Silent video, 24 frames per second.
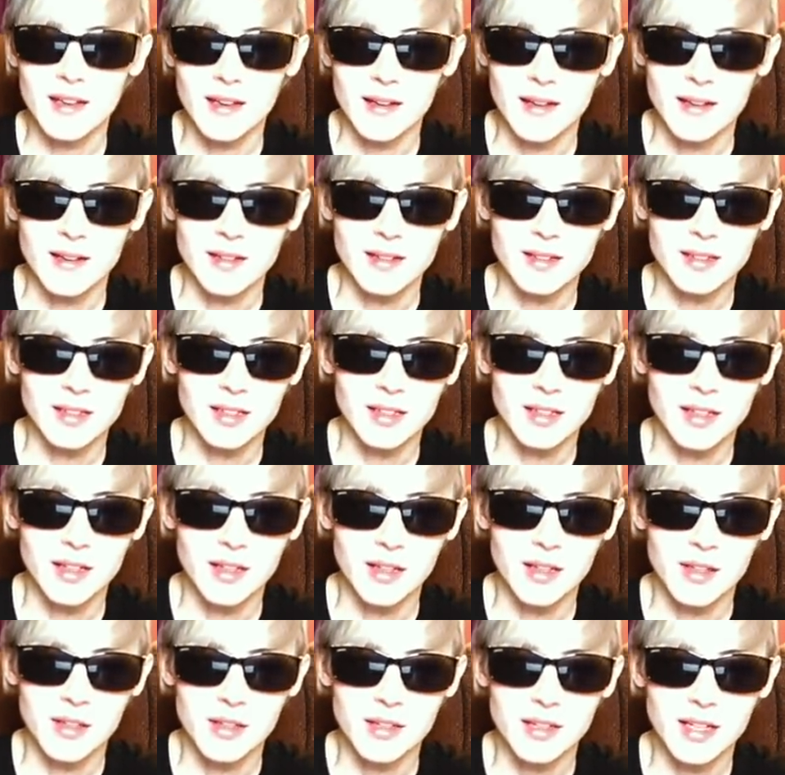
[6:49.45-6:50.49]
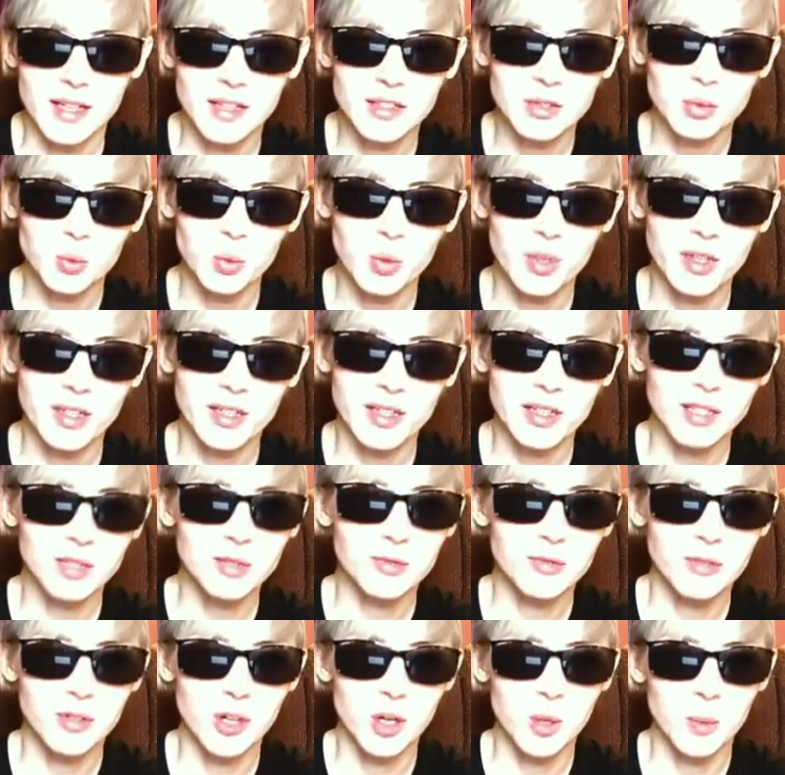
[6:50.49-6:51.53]
And the next one
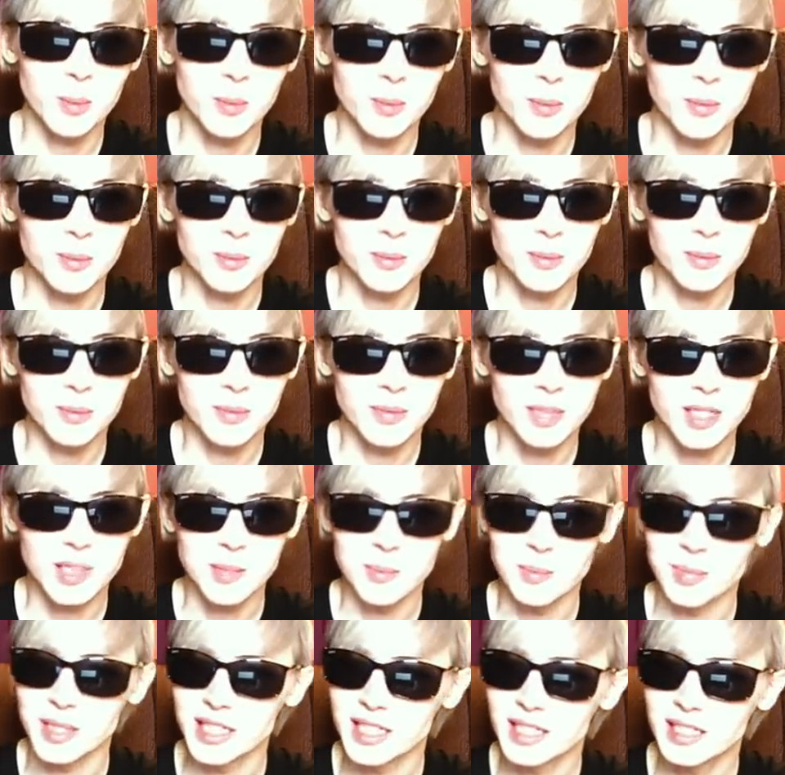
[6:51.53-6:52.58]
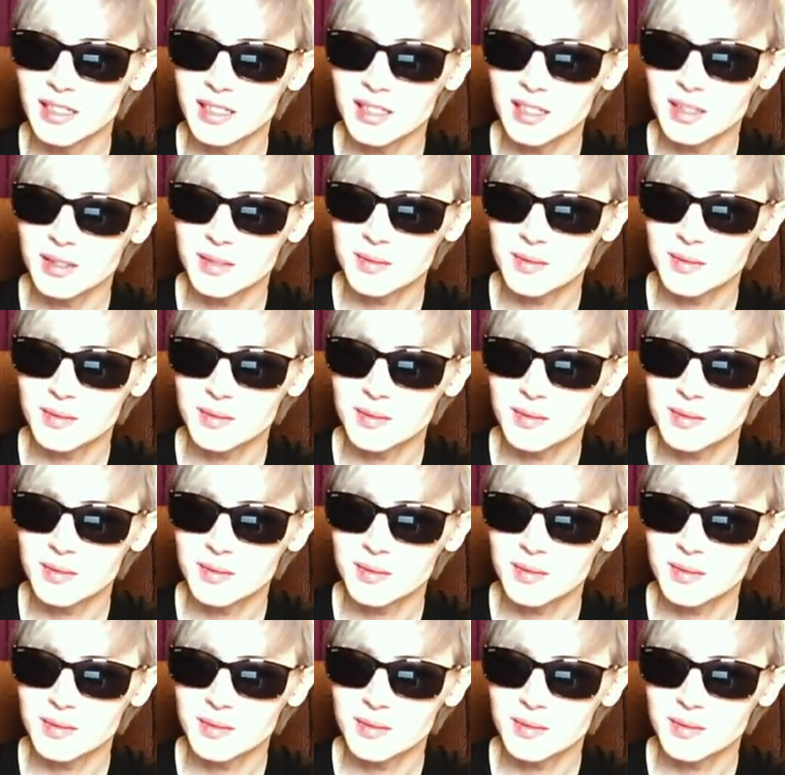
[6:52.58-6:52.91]
is from Amin,